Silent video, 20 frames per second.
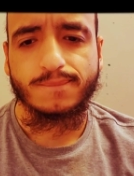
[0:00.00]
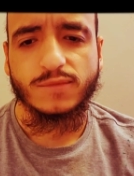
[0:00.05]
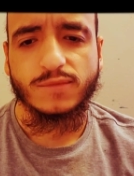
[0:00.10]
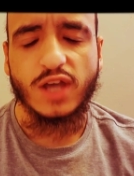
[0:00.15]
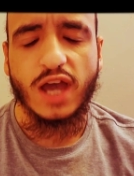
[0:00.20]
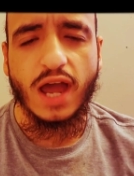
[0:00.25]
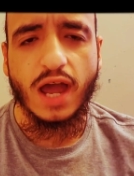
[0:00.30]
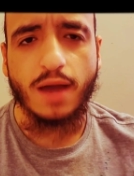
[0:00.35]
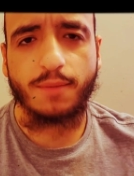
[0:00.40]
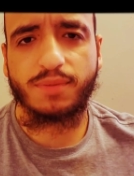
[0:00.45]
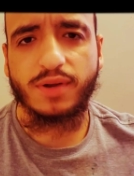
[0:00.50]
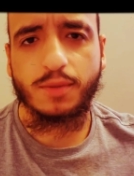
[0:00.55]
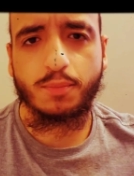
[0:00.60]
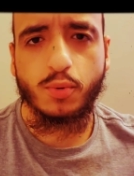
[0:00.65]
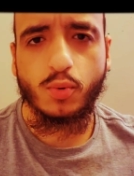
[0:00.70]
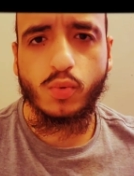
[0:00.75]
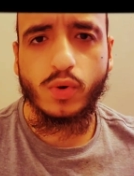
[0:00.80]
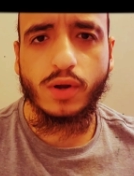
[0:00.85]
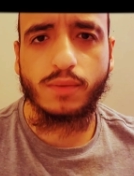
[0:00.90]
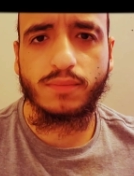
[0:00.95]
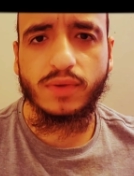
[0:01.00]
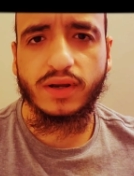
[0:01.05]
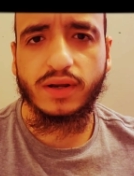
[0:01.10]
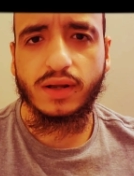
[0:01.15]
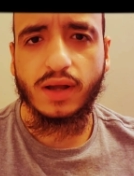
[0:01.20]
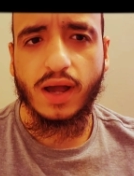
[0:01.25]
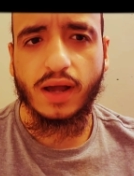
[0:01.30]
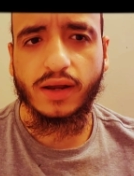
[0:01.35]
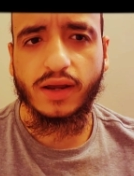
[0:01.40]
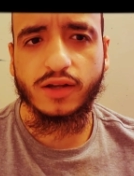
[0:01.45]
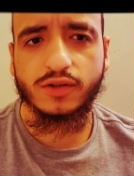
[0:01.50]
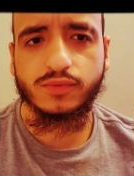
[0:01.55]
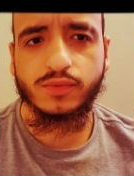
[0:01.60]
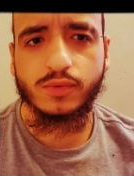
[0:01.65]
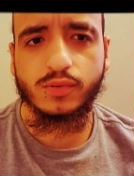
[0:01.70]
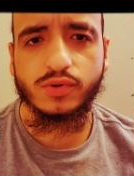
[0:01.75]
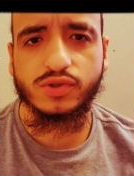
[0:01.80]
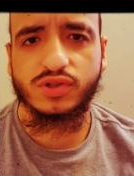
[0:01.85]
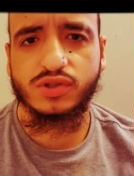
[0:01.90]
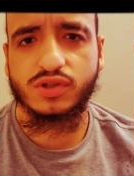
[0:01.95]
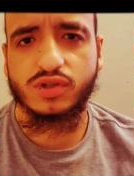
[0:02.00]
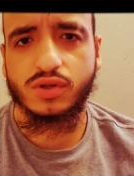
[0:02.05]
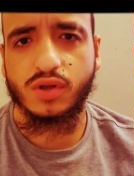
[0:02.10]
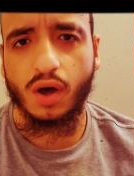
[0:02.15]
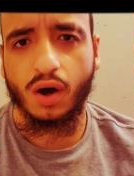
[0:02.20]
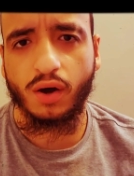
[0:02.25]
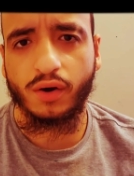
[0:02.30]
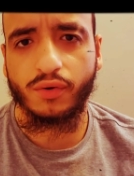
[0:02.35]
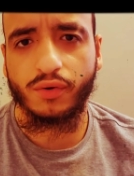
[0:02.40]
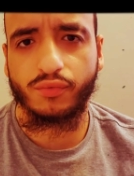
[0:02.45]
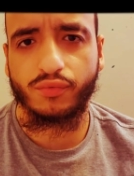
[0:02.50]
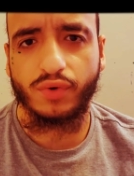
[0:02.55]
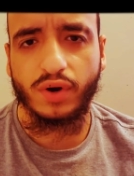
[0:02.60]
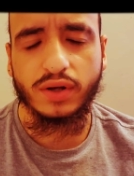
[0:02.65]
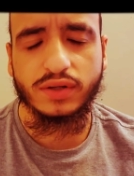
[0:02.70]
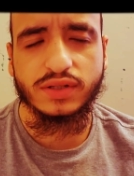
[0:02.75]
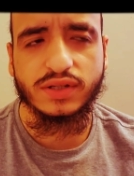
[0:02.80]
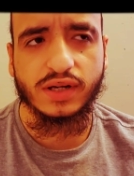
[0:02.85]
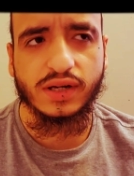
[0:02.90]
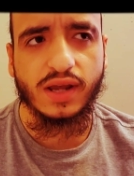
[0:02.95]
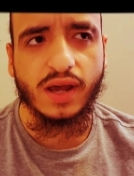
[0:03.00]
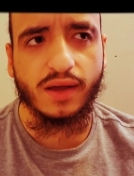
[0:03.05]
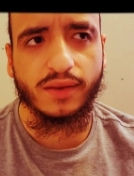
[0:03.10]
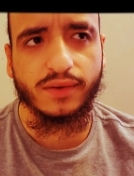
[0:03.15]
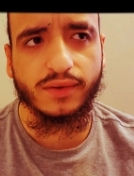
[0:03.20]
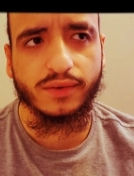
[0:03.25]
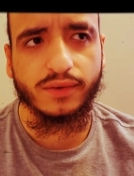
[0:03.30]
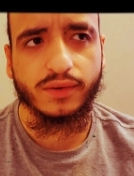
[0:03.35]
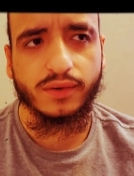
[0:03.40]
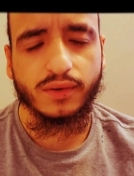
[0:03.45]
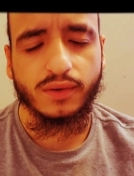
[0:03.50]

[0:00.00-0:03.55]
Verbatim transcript: I had people with me. I guess we was on a run together